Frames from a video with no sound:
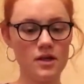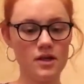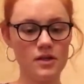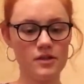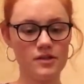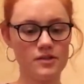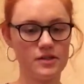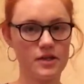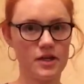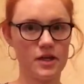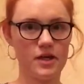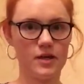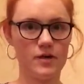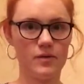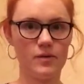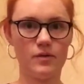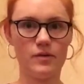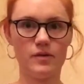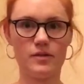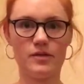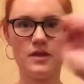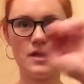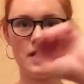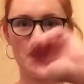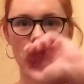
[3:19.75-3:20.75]
So
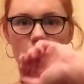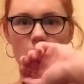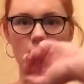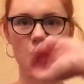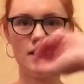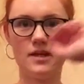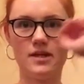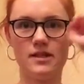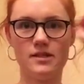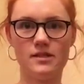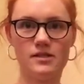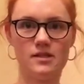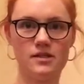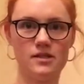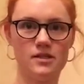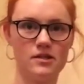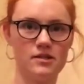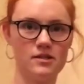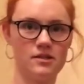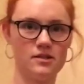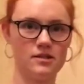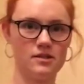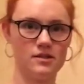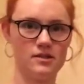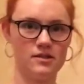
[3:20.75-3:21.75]
that is
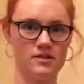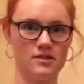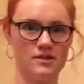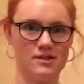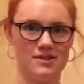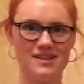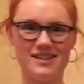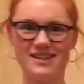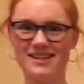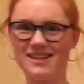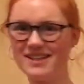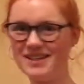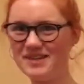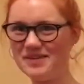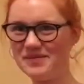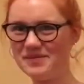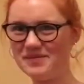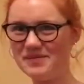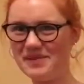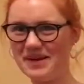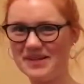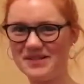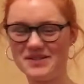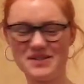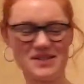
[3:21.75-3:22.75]

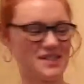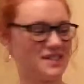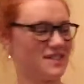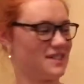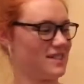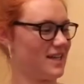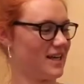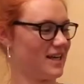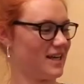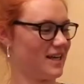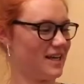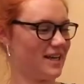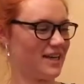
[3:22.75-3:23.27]
the best way to see it,